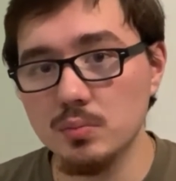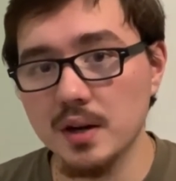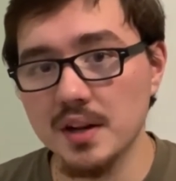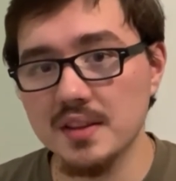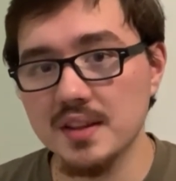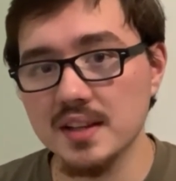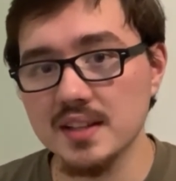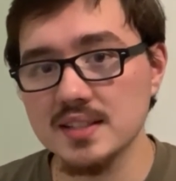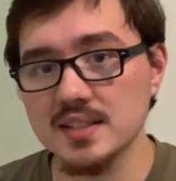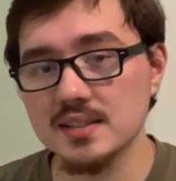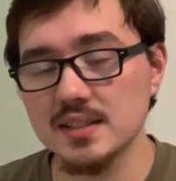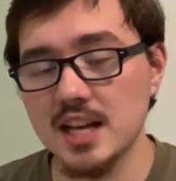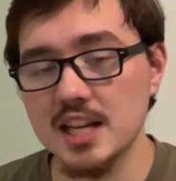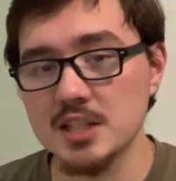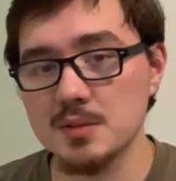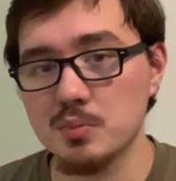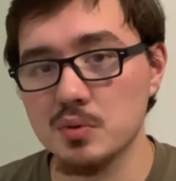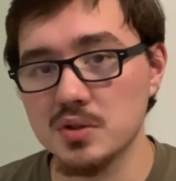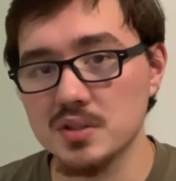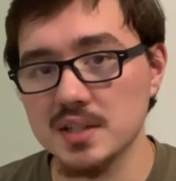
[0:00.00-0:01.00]
but I think it's
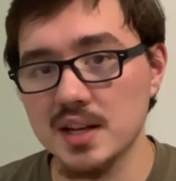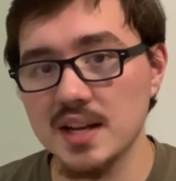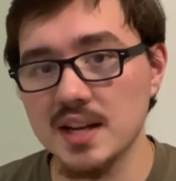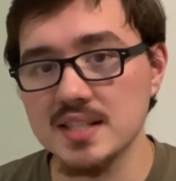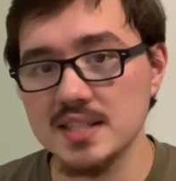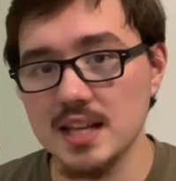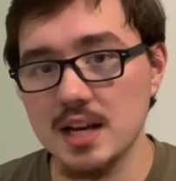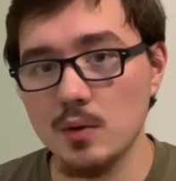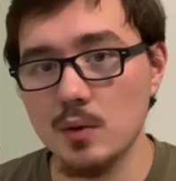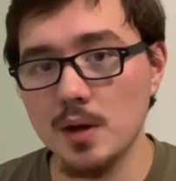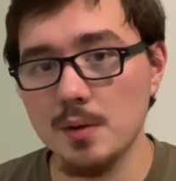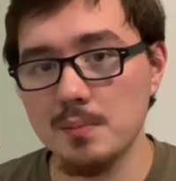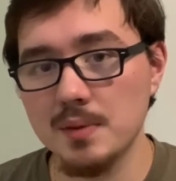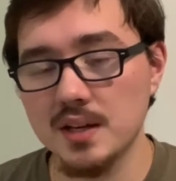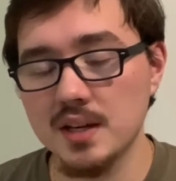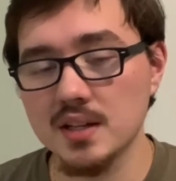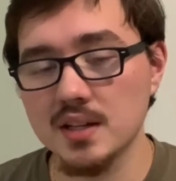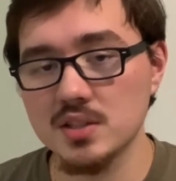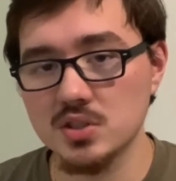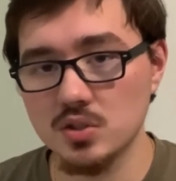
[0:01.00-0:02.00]
less precise that way
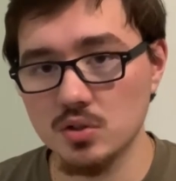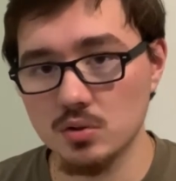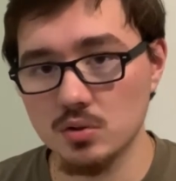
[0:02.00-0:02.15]
because